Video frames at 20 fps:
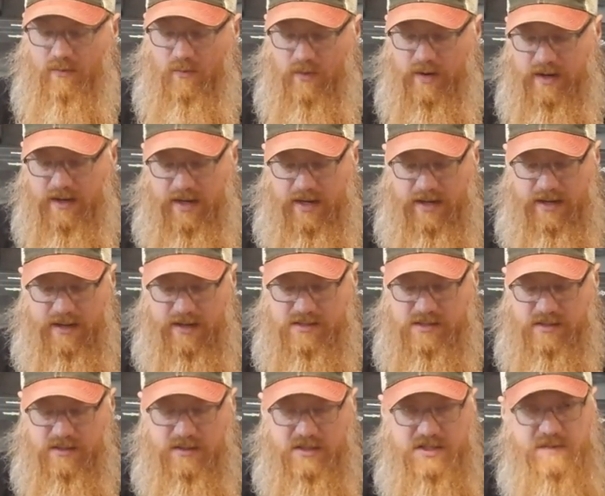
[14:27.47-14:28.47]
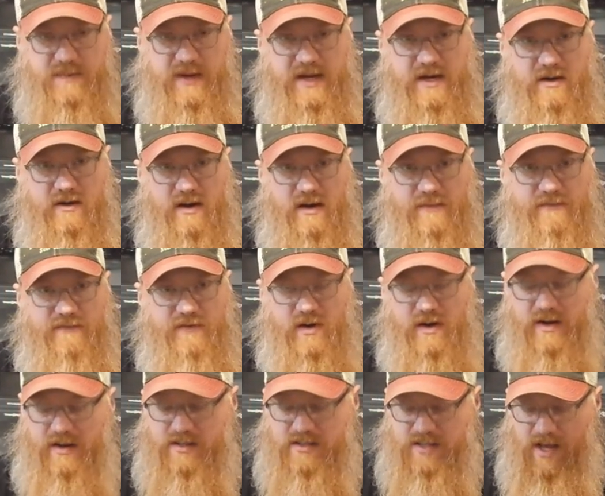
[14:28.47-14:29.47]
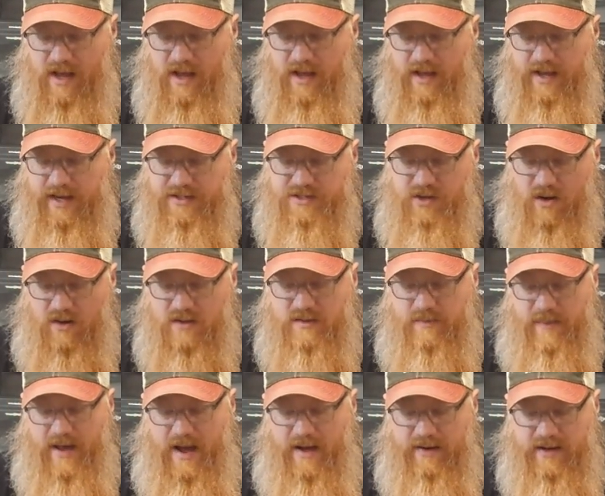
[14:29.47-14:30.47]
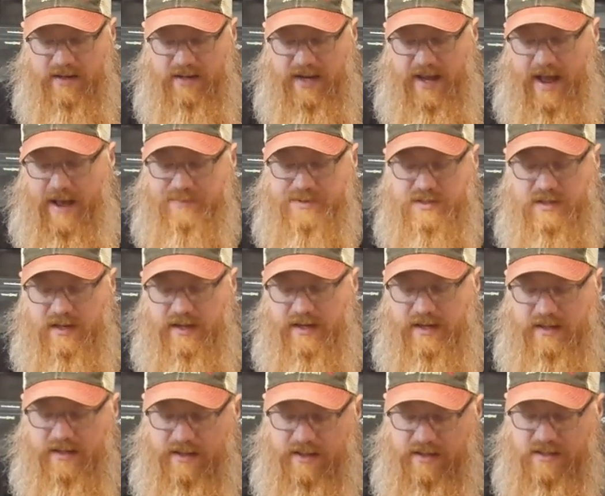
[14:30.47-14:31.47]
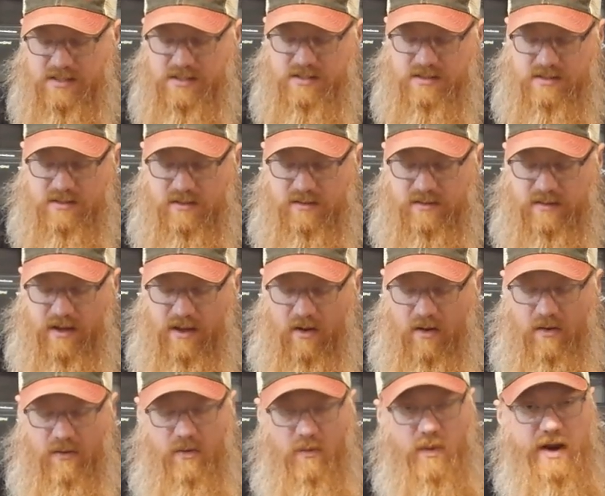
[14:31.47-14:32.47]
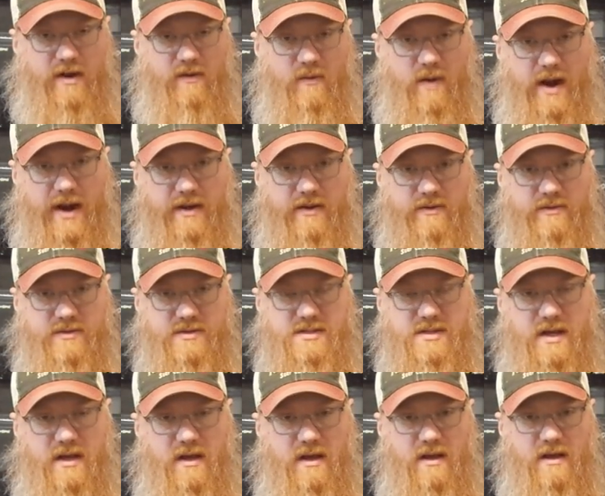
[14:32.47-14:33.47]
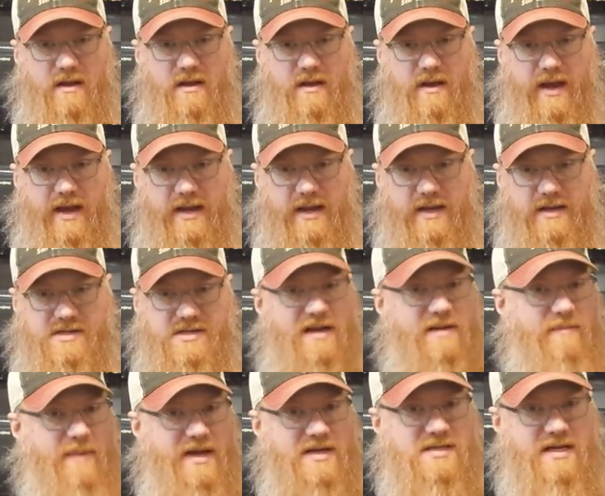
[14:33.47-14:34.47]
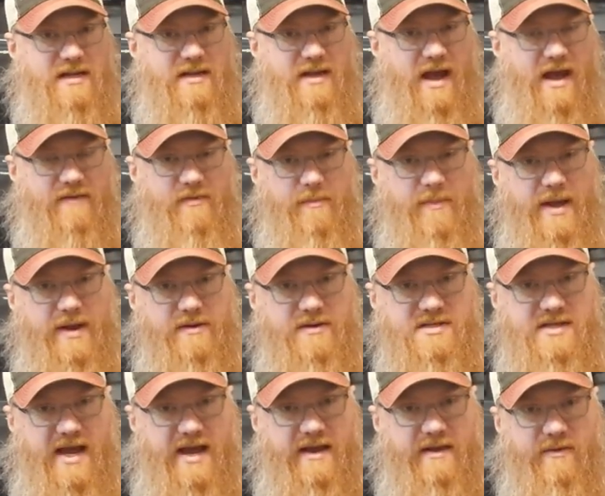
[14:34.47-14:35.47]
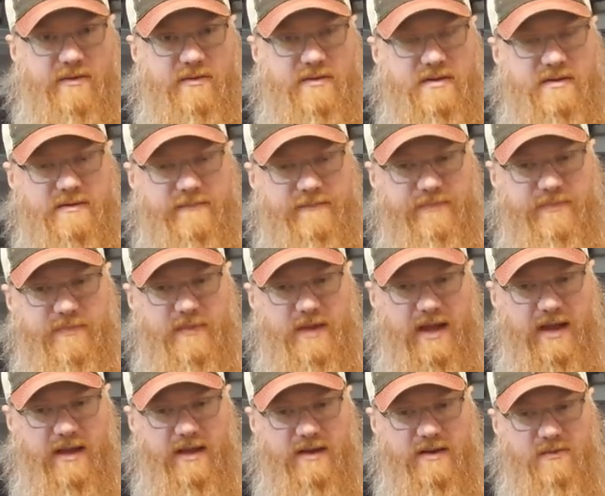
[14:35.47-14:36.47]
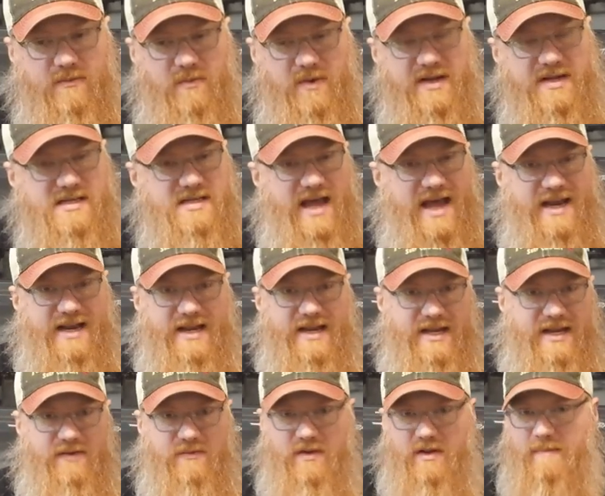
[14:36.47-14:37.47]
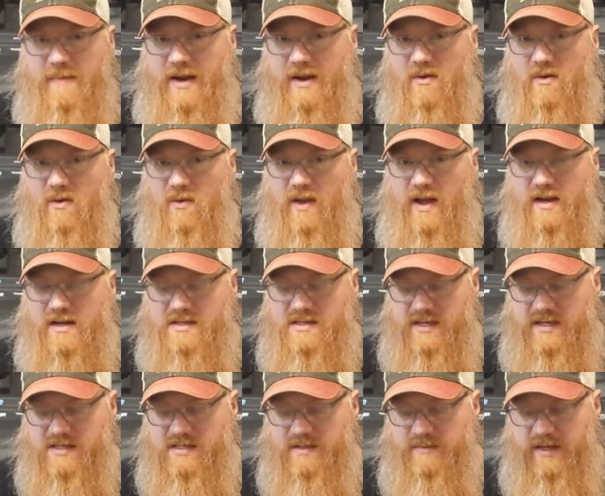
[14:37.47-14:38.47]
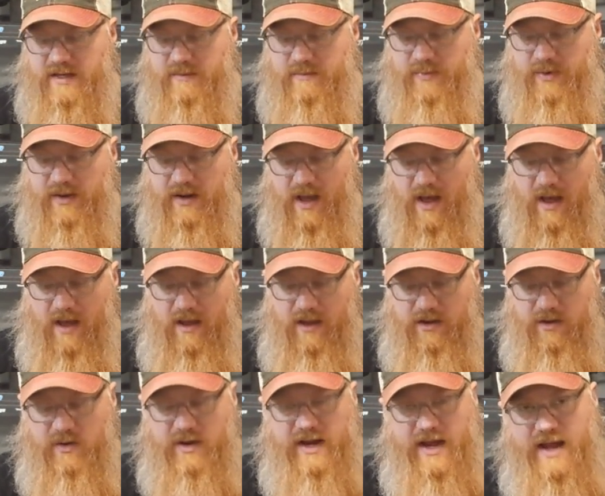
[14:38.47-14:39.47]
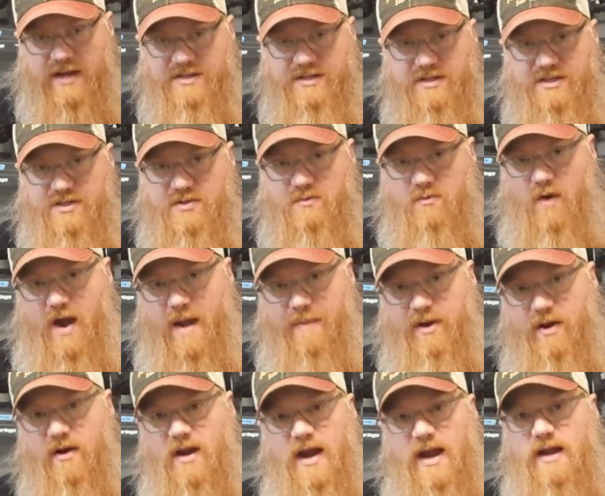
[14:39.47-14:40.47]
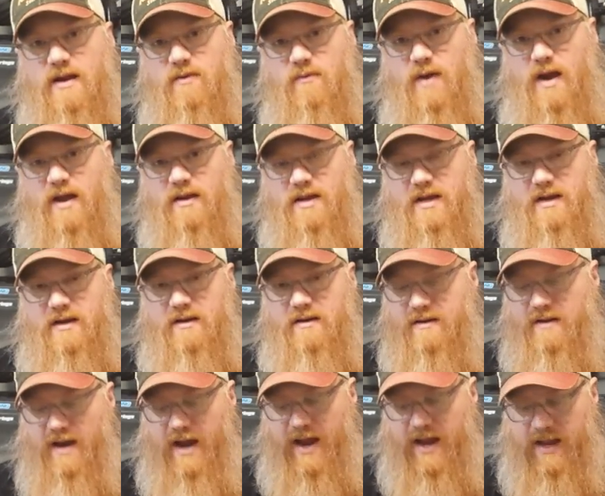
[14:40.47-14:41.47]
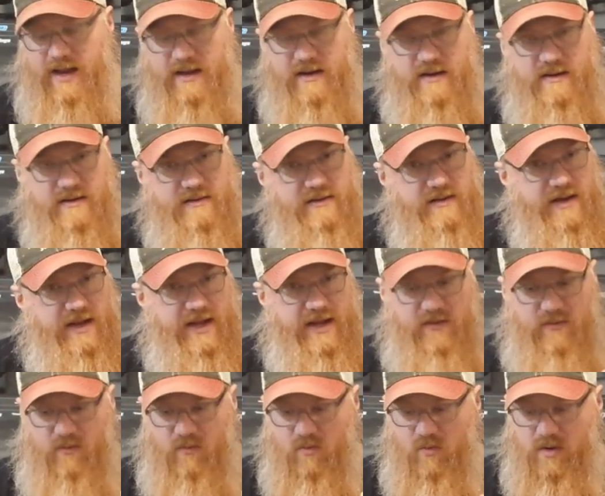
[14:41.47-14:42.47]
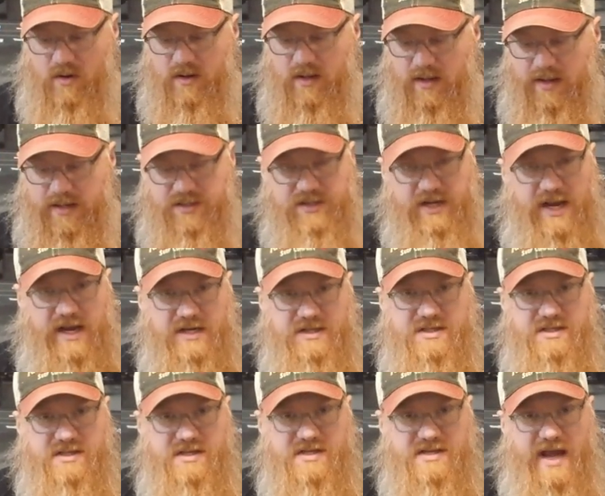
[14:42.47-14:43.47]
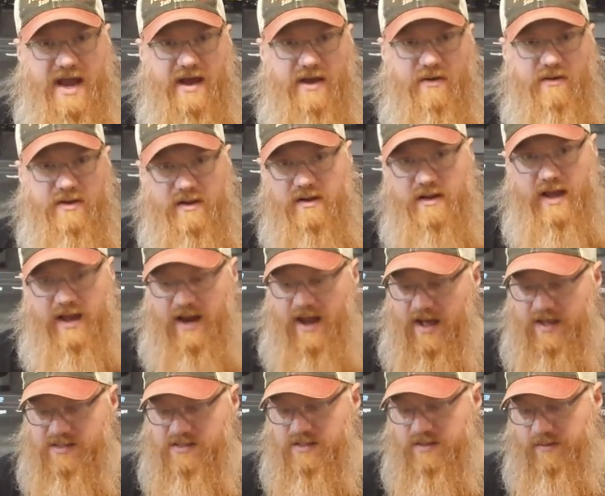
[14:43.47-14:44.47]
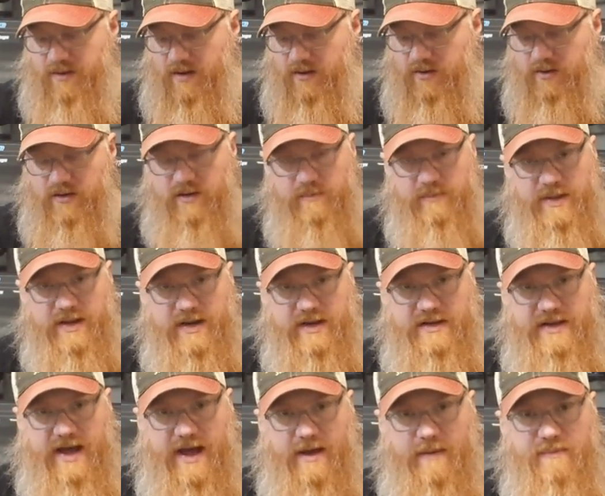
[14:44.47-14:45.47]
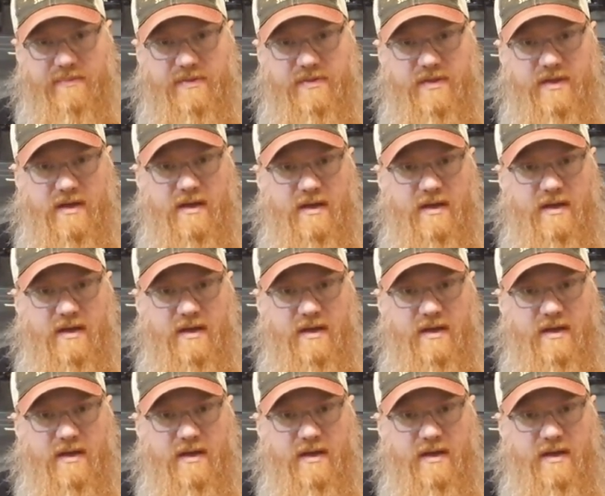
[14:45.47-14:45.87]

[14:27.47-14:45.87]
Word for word: when he does the speaker up front, he talked about encapsulating this all the way around and uh, he said it makes it have a better sound. And when he said it, it didn't really make a whole lot of sense to me. But you can actually just wrap your hand around here, and it really changes the sound. It, it adds a, a good bit of depth